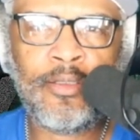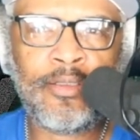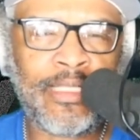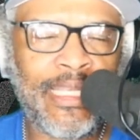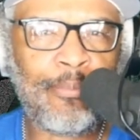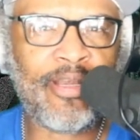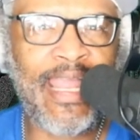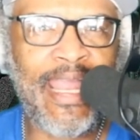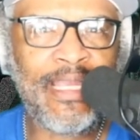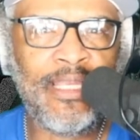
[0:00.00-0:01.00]
Labor
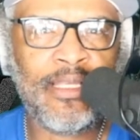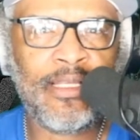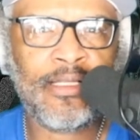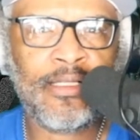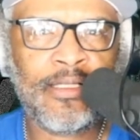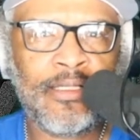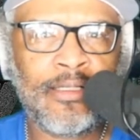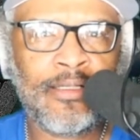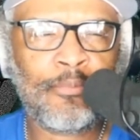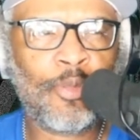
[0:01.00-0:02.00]
Day?
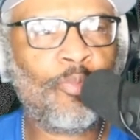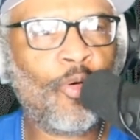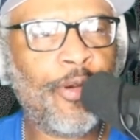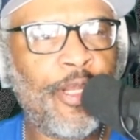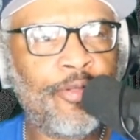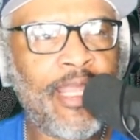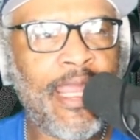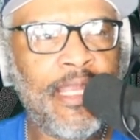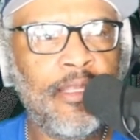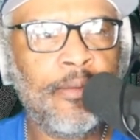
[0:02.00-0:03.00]
Memorial
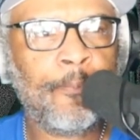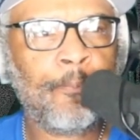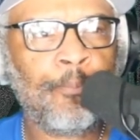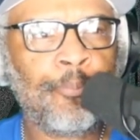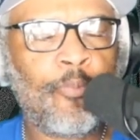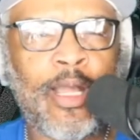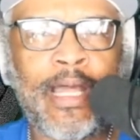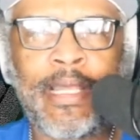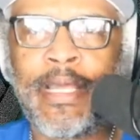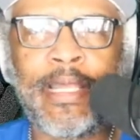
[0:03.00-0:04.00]
Day?
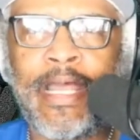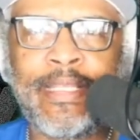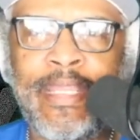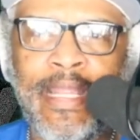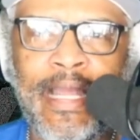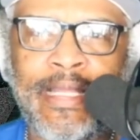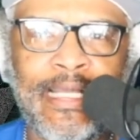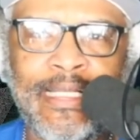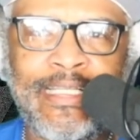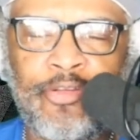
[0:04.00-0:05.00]
I can't,
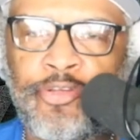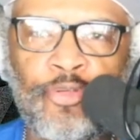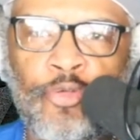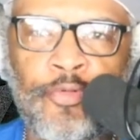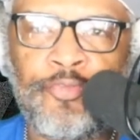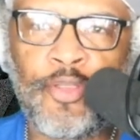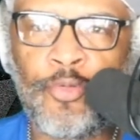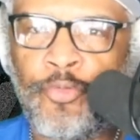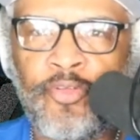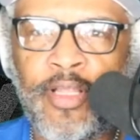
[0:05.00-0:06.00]
I get the two
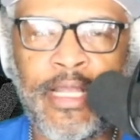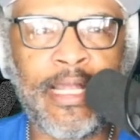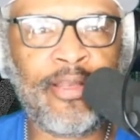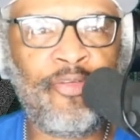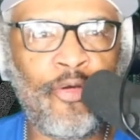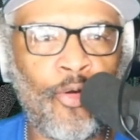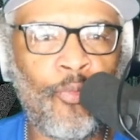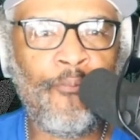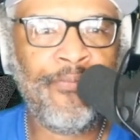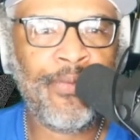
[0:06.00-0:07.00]
confused. I
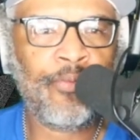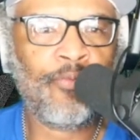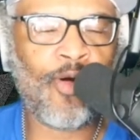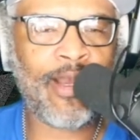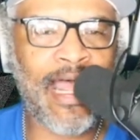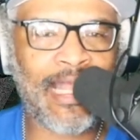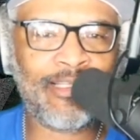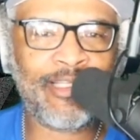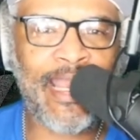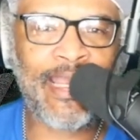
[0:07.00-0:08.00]
know one
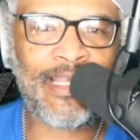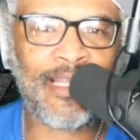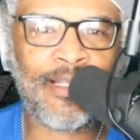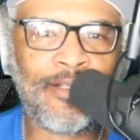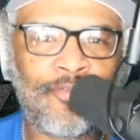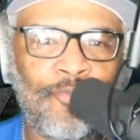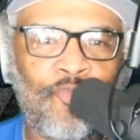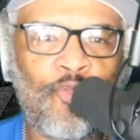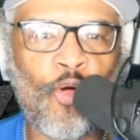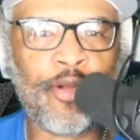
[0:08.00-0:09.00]
holiday is
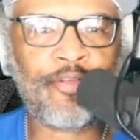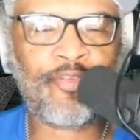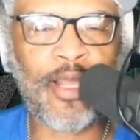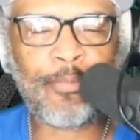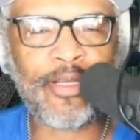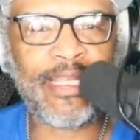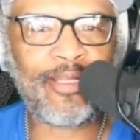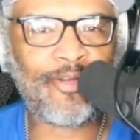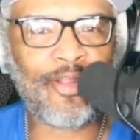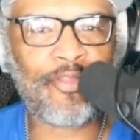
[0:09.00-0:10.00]
for the summer
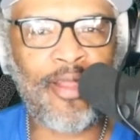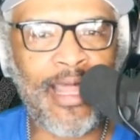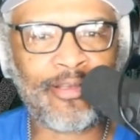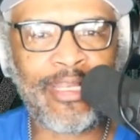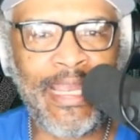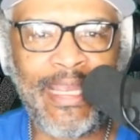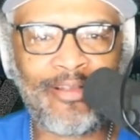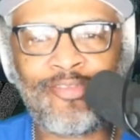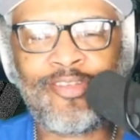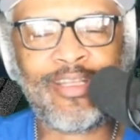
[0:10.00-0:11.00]
and another holiday
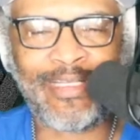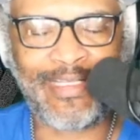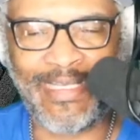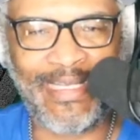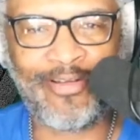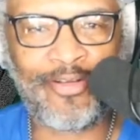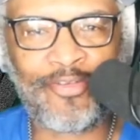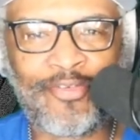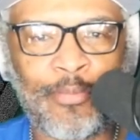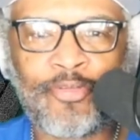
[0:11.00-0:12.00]
is at the end of the
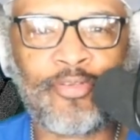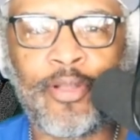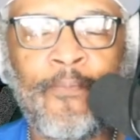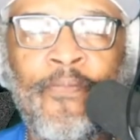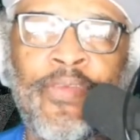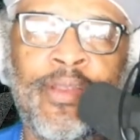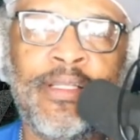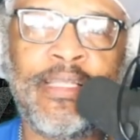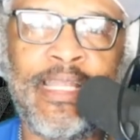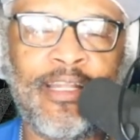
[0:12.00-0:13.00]
summer. So
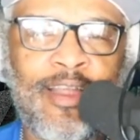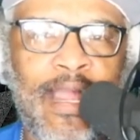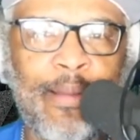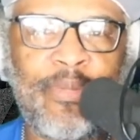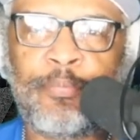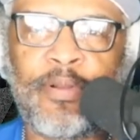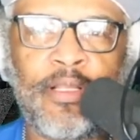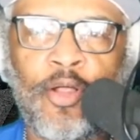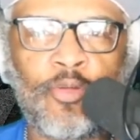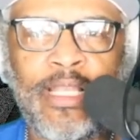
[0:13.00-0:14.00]
in the comments
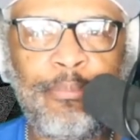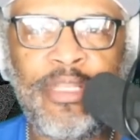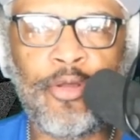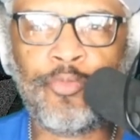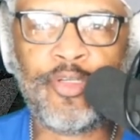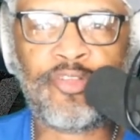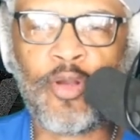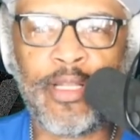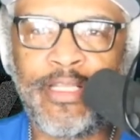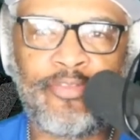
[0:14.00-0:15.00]
below, let me know which
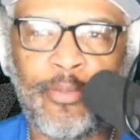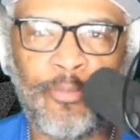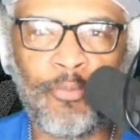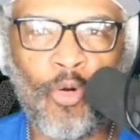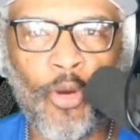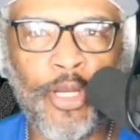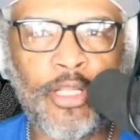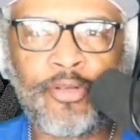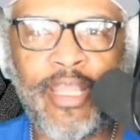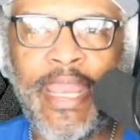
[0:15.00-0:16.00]
one. Is it
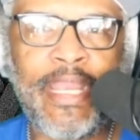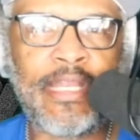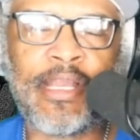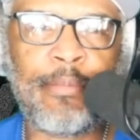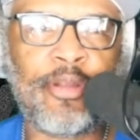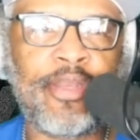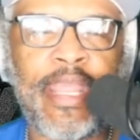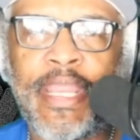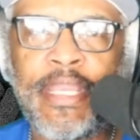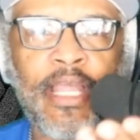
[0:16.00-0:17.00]
Memorial Day, Labor
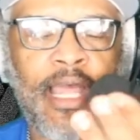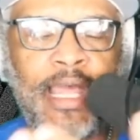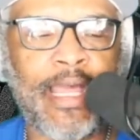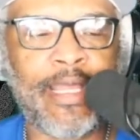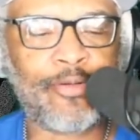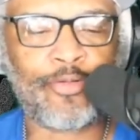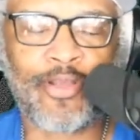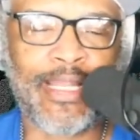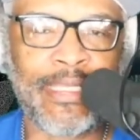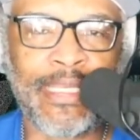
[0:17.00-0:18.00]
Day? I don't know.
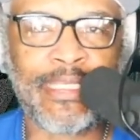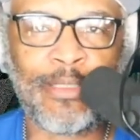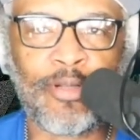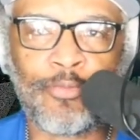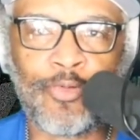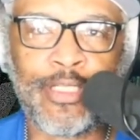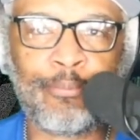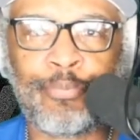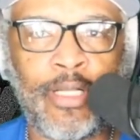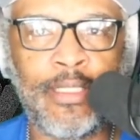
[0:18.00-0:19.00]
I can't keep up with it.
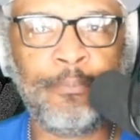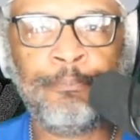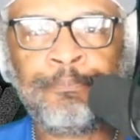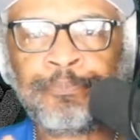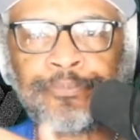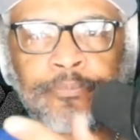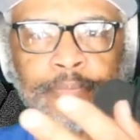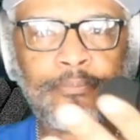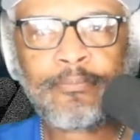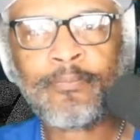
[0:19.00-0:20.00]
But
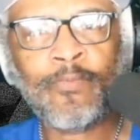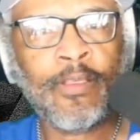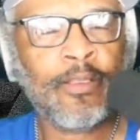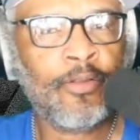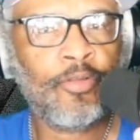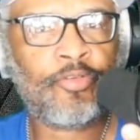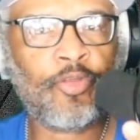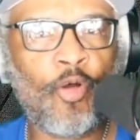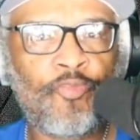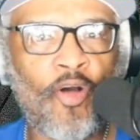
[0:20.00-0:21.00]

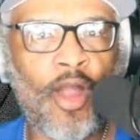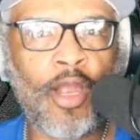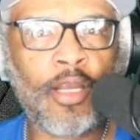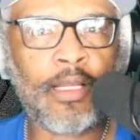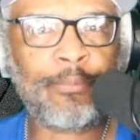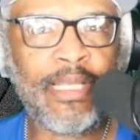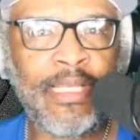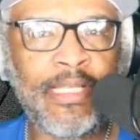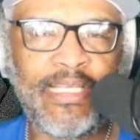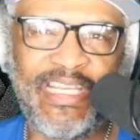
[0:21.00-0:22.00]
so far, I
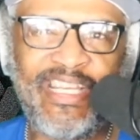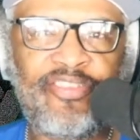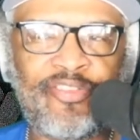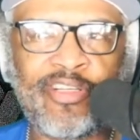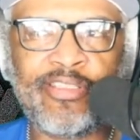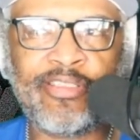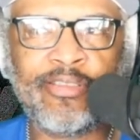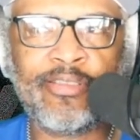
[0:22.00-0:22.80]
mean, Easter.